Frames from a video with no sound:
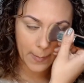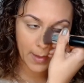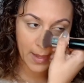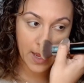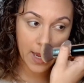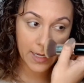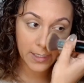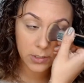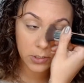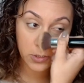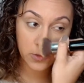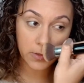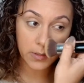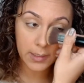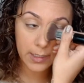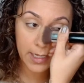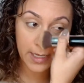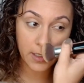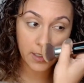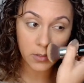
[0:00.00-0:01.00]
I don't
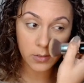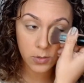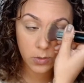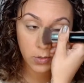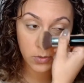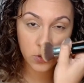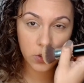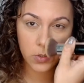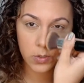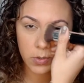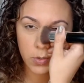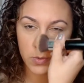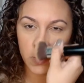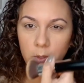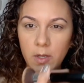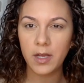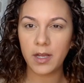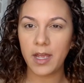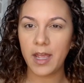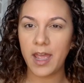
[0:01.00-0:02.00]
like to do
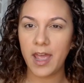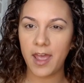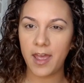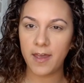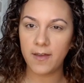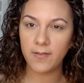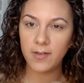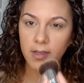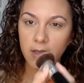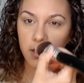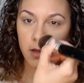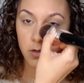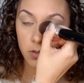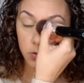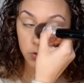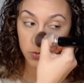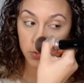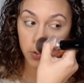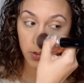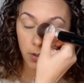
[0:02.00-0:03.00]
a heavy
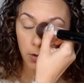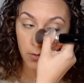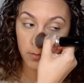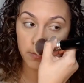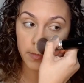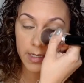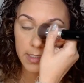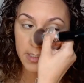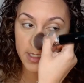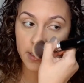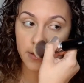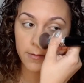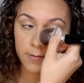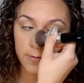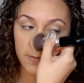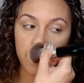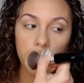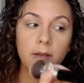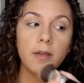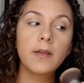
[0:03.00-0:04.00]
contour on
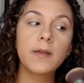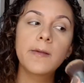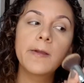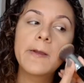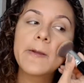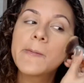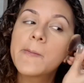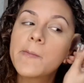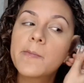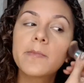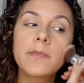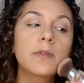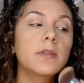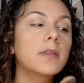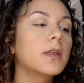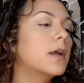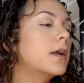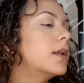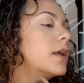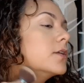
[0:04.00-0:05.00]
myself.
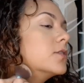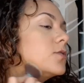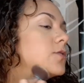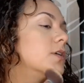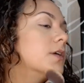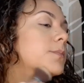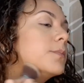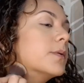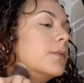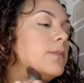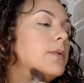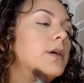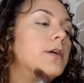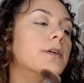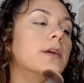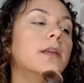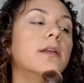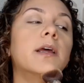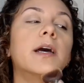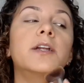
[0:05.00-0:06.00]
I like to keep it
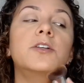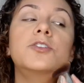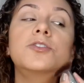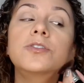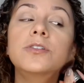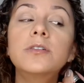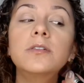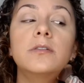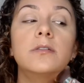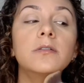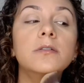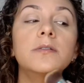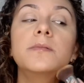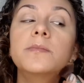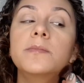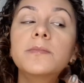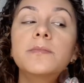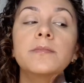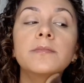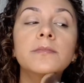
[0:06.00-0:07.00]
very natural,
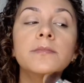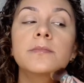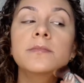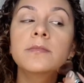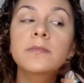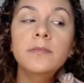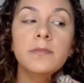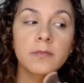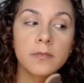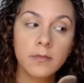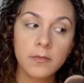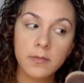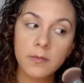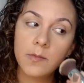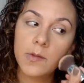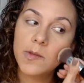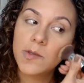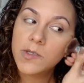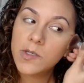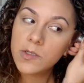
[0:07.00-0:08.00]

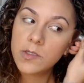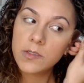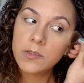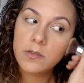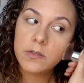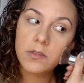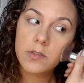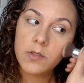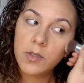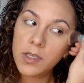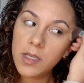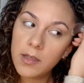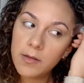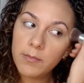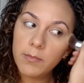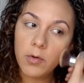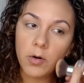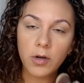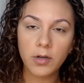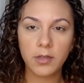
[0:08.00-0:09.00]
just to give
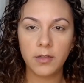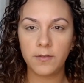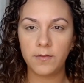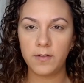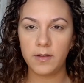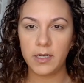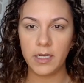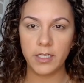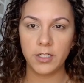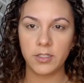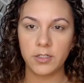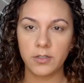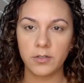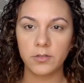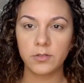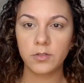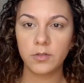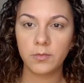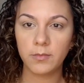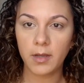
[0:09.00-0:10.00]
more definition
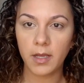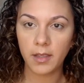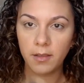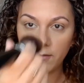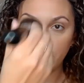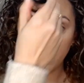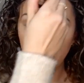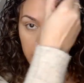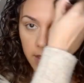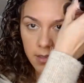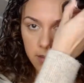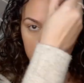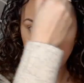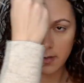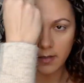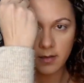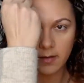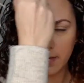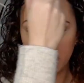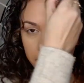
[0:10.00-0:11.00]
to my
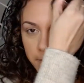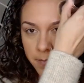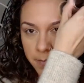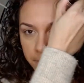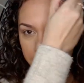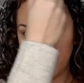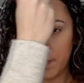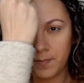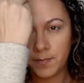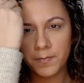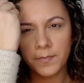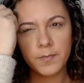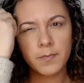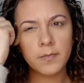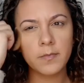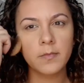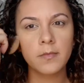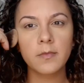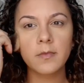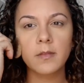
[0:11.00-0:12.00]
face,
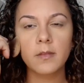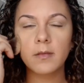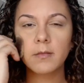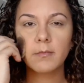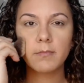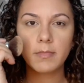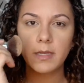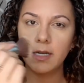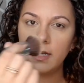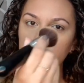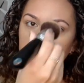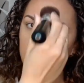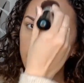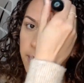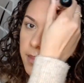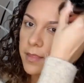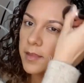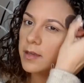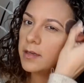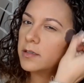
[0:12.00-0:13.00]
but
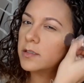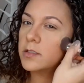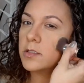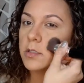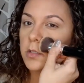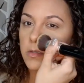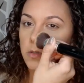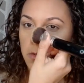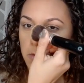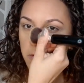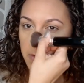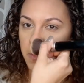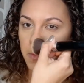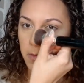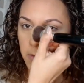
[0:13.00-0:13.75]
nothing too